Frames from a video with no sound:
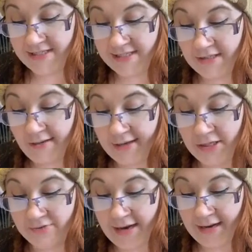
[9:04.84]
in the
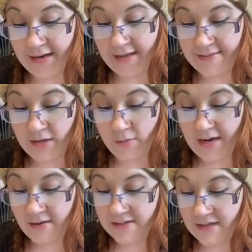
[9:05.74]
luggage rack, and then went
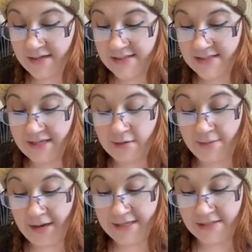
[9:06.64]
outside to say
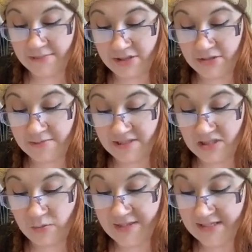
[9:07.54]
goodbye to Mr. and
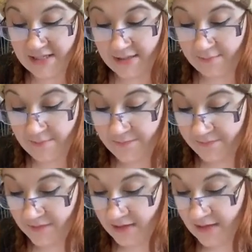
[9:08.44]
Mrs. Weasley.
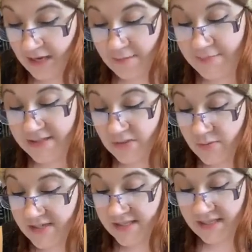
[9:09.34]
Mrs.
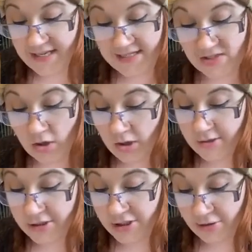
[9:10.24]
Weasley kissed all
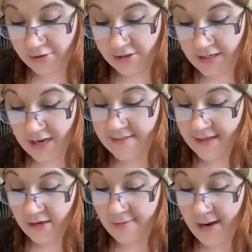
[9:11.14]
her children, and
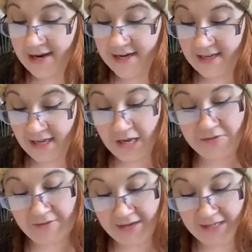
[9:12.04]
then Hermione, and
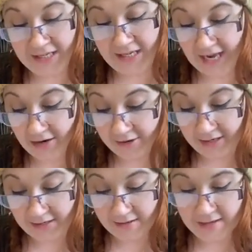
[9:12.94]
finally Harry.
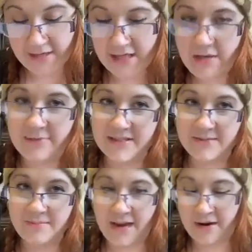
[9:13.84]
He was
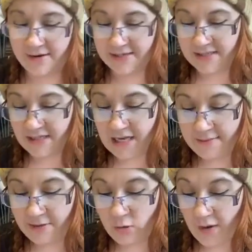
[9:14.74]
embarrassed,
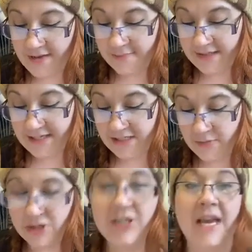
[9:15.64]
but quite pleased when
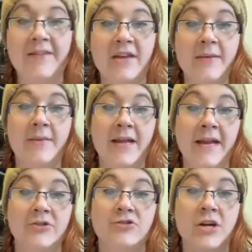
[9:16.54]
she gave him an
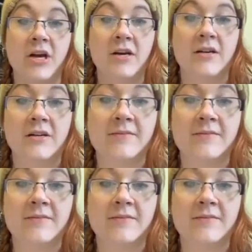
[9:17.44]
extra hug.